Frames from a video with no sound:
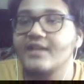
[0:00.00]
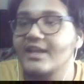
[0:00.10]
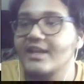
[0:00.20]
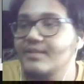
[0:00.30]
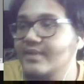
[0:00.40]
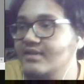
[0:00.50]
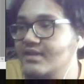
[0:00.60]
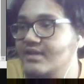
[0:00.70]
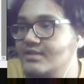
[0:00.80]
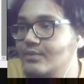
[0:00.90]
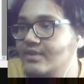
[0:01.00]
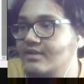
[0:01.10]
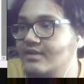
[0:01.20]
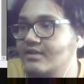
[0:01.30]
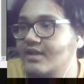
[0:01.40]
any pen test with
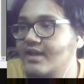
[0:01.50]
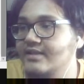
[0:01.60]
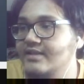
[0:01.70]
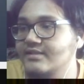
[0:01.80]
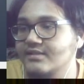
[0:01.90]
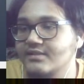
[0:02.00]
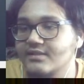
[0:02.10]
a nice,